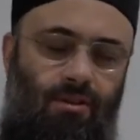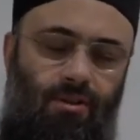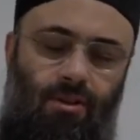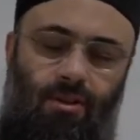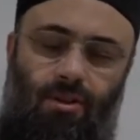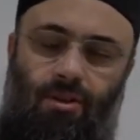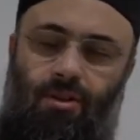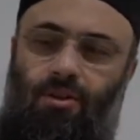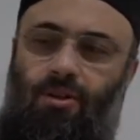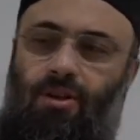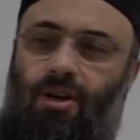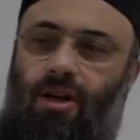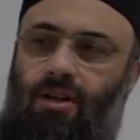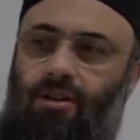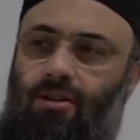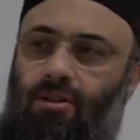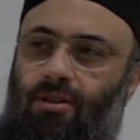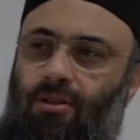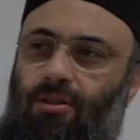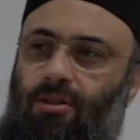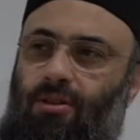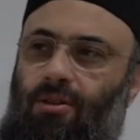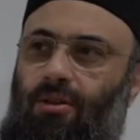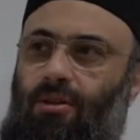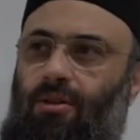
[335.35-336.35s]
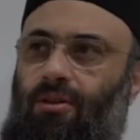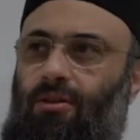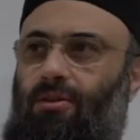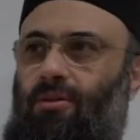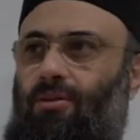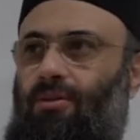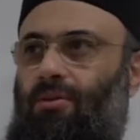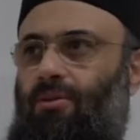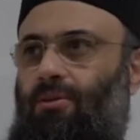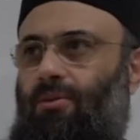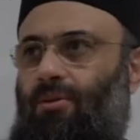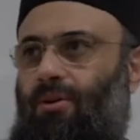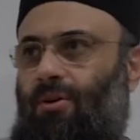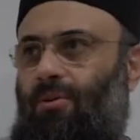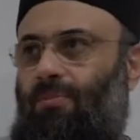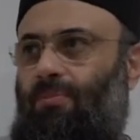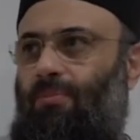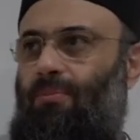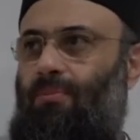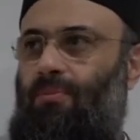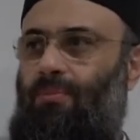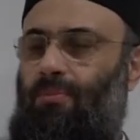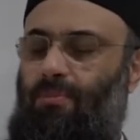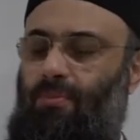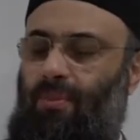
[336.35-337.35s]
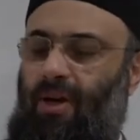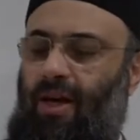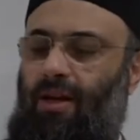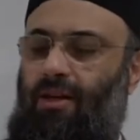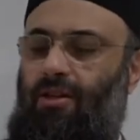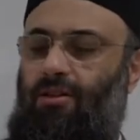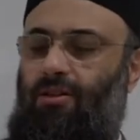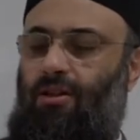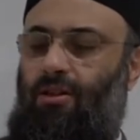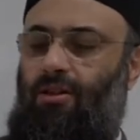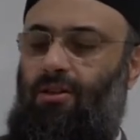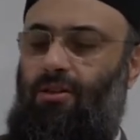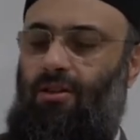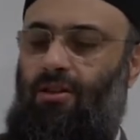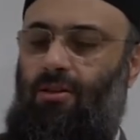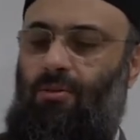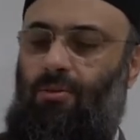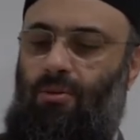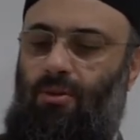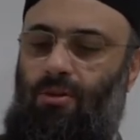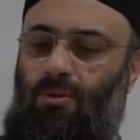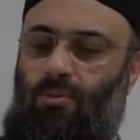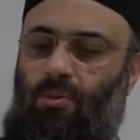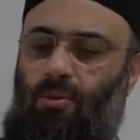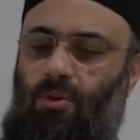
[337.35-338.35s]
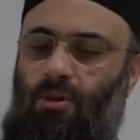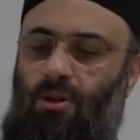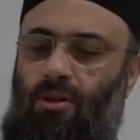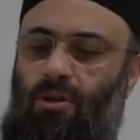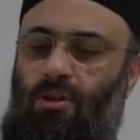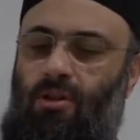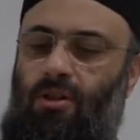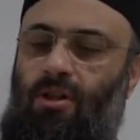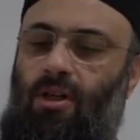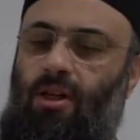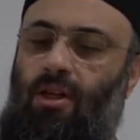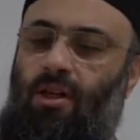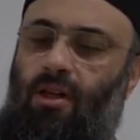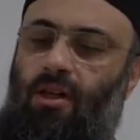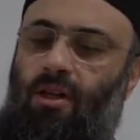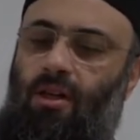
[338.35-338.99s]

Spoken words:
knocked on or banged on the wall,